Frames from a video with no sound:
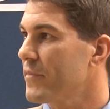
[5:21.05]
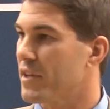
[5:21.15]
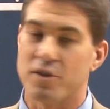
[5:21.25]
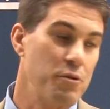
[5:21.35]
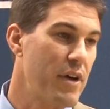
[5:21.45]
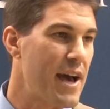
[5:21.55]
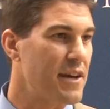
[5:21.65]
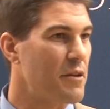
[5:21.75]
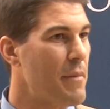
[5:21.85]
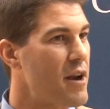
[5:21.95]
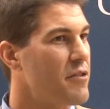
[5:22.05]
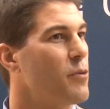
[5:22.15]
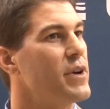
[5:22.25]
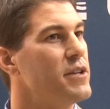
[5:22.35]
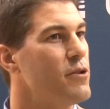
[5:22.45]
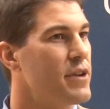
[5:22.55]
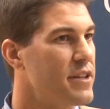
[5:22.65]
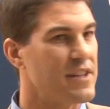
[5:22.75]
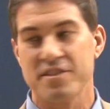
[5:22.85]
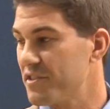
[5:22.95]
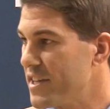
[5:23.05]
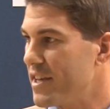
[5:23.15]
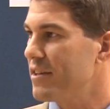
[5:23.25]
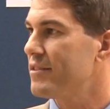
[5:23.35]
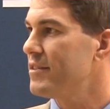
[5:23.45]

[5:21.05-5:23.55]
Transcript: can do that in the manner that we do and in this city.